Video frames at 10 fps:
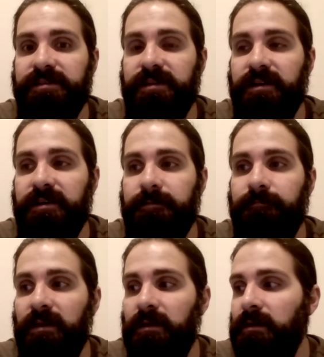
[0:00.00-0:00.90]
I
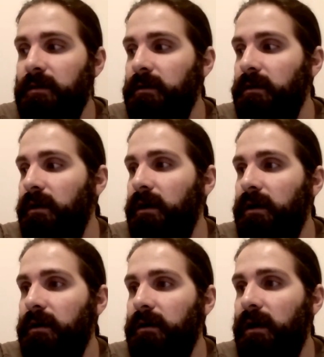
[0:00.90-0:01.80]

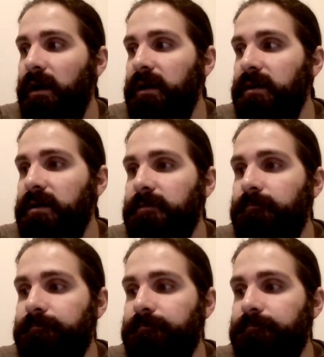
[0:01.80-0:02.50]
I